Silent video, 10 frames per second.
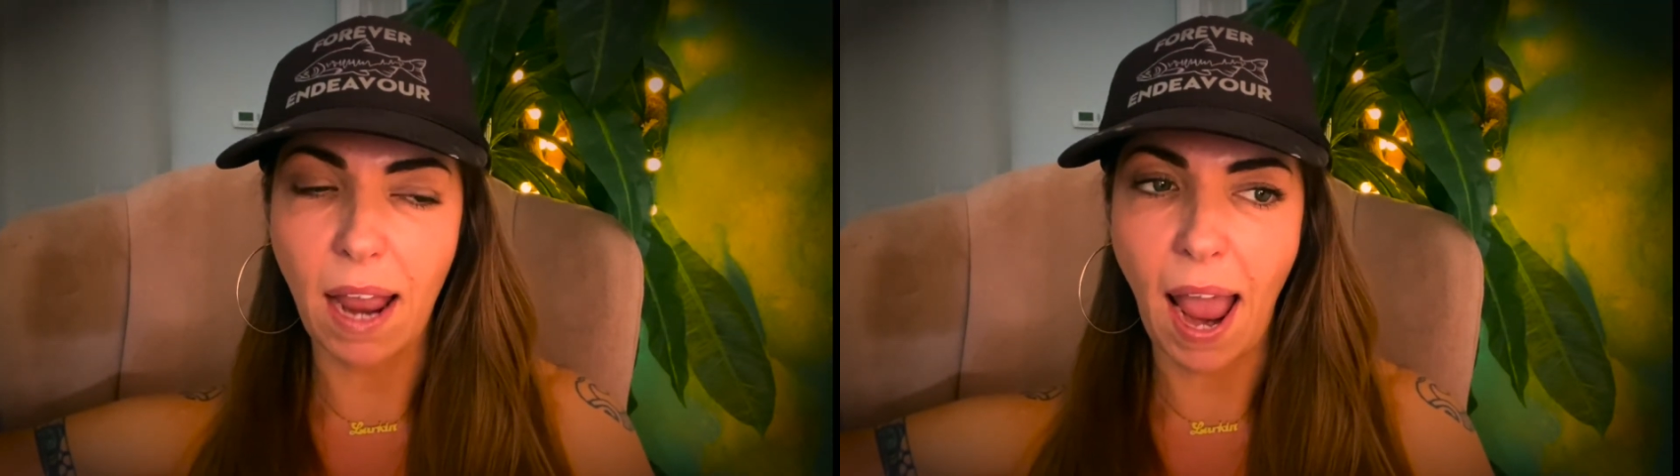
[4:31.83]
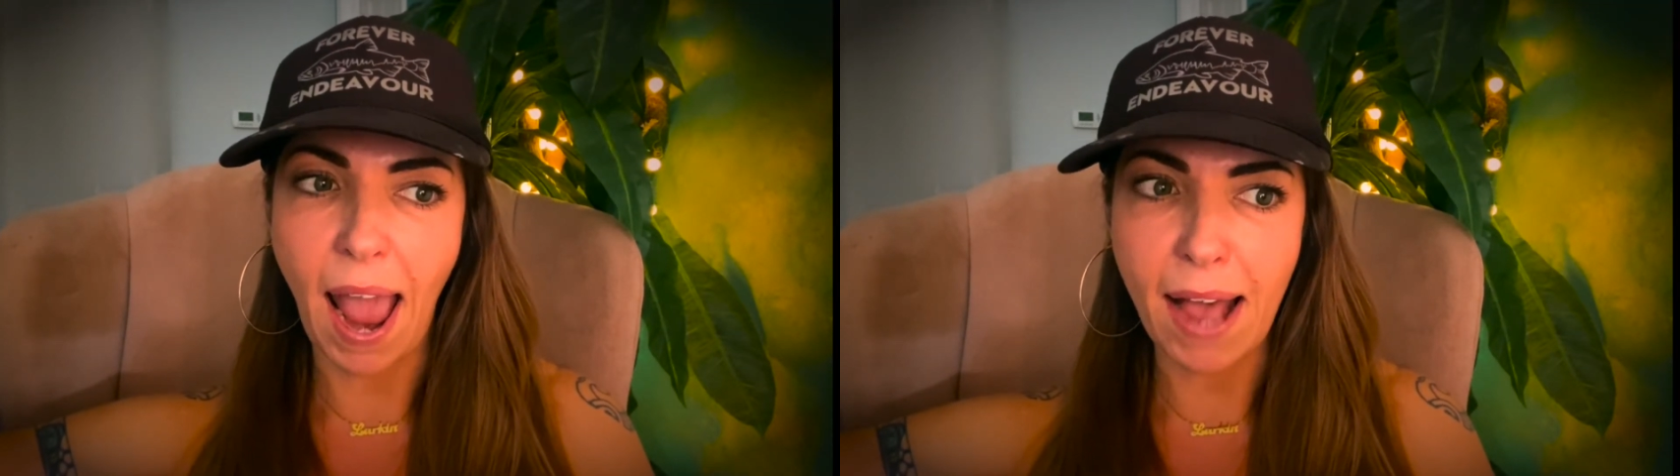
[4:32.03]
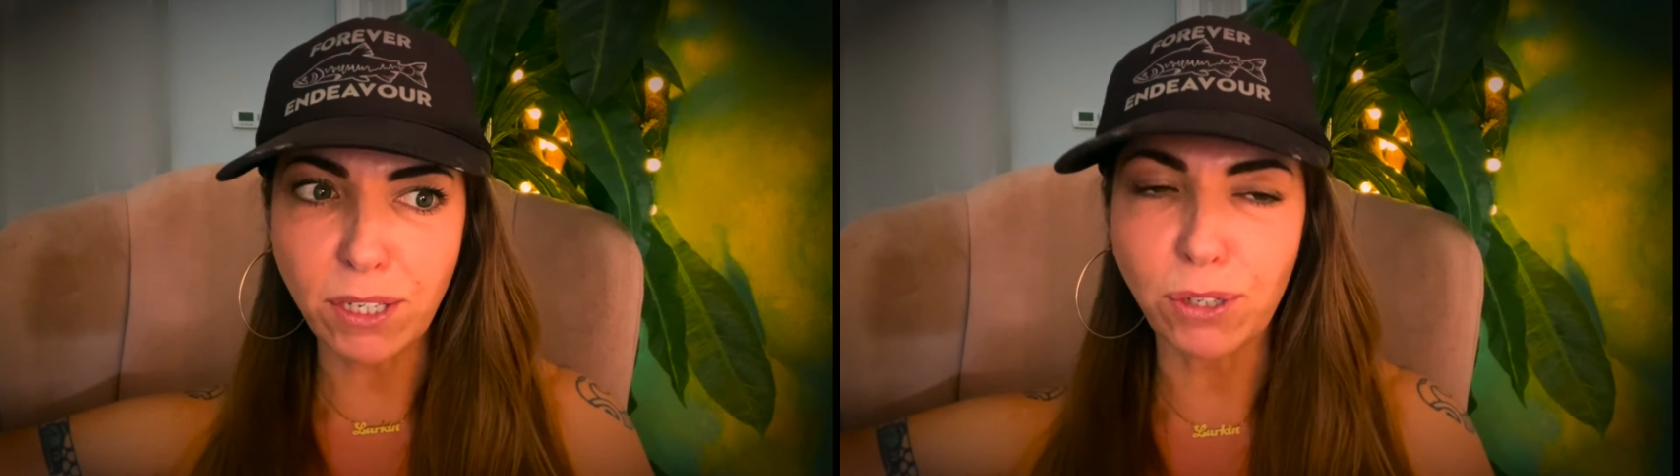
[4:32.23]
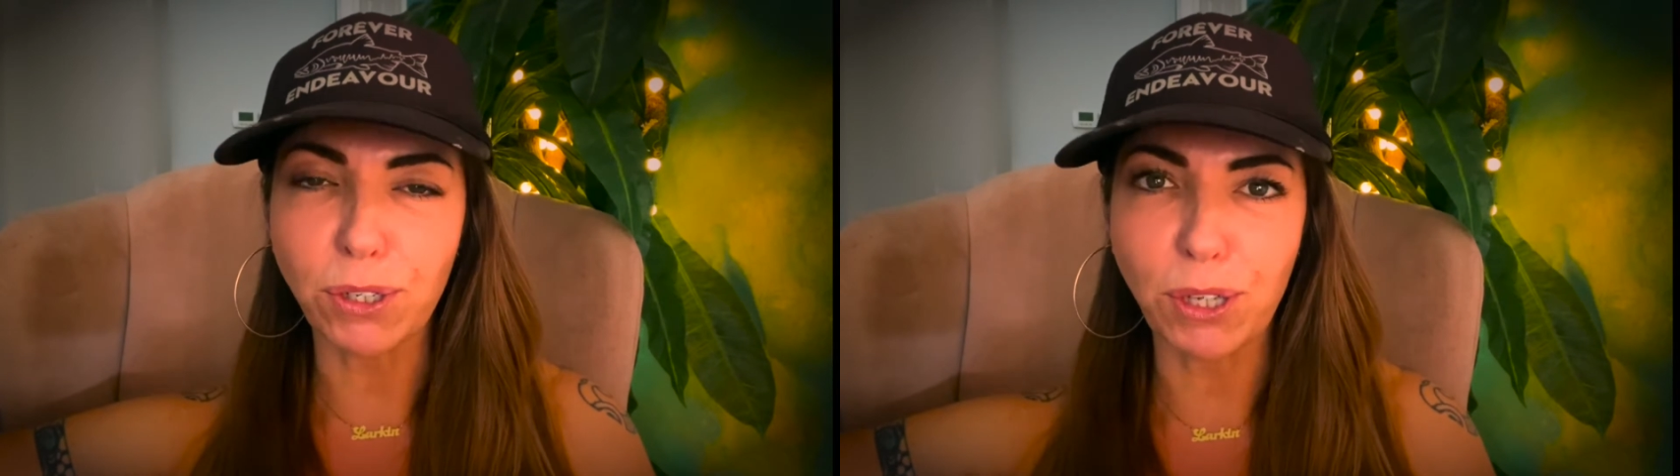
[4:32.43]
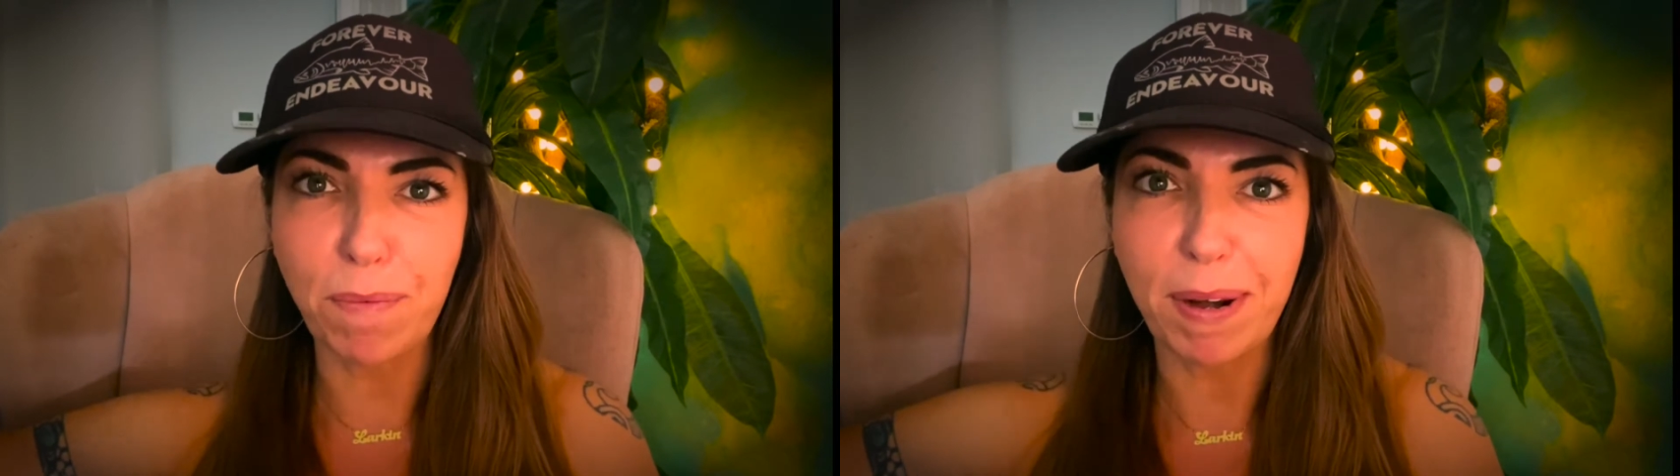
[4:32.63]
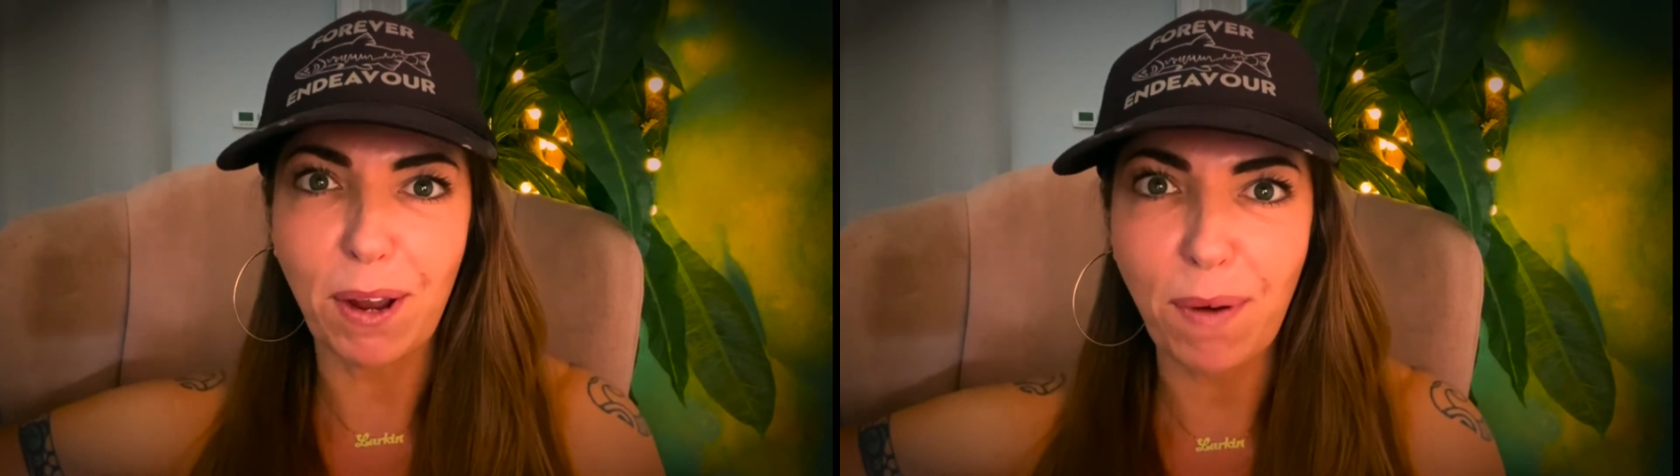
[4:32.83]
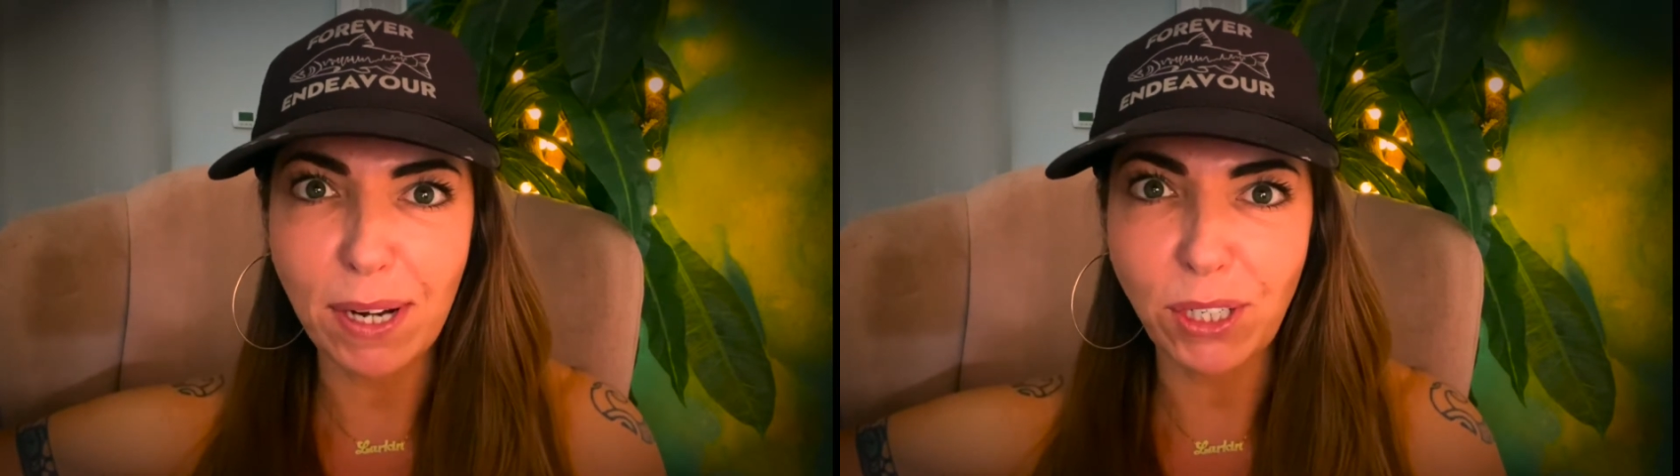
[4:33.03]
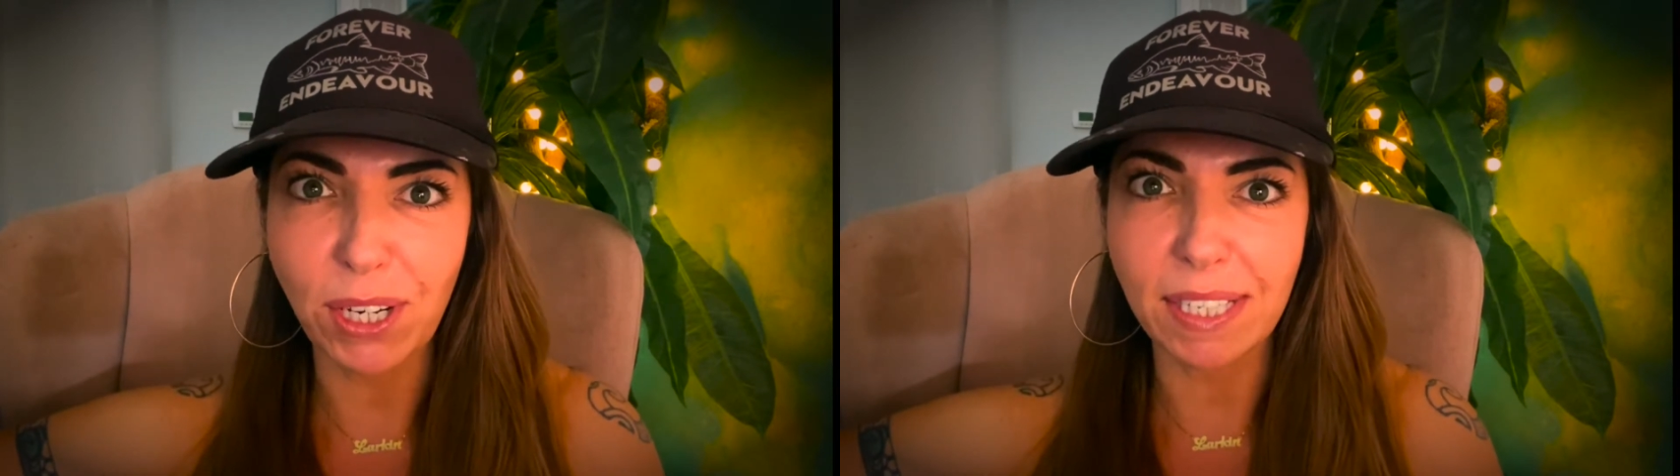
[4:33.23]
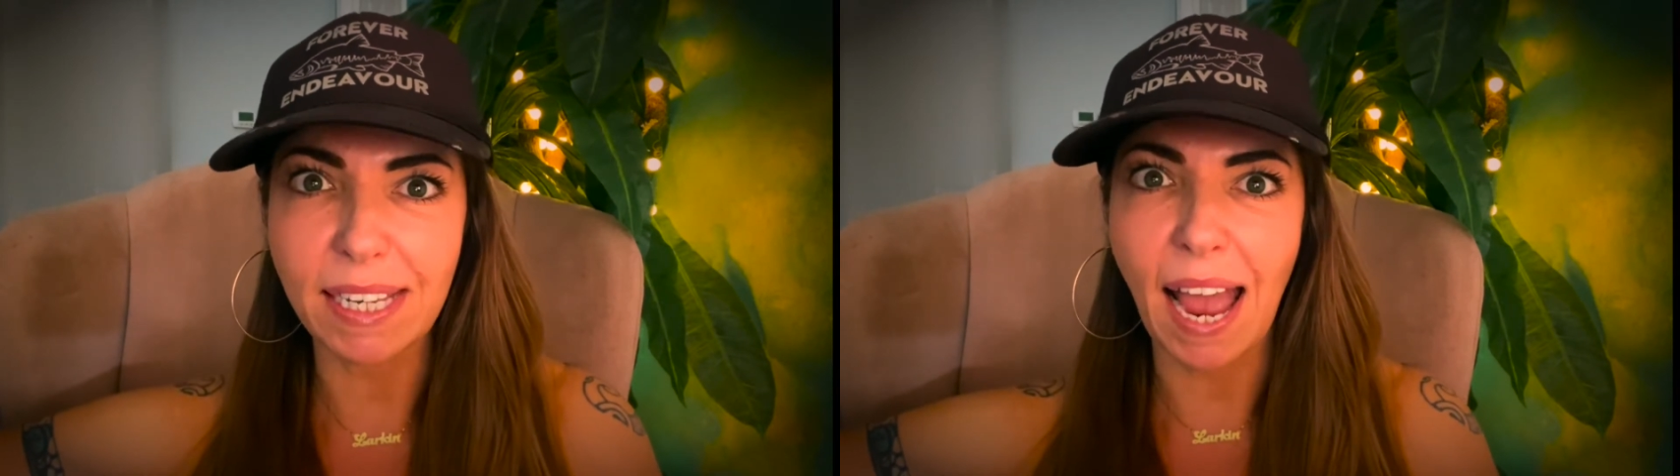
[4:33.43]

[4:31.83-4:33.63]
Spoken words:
I asked her so many questions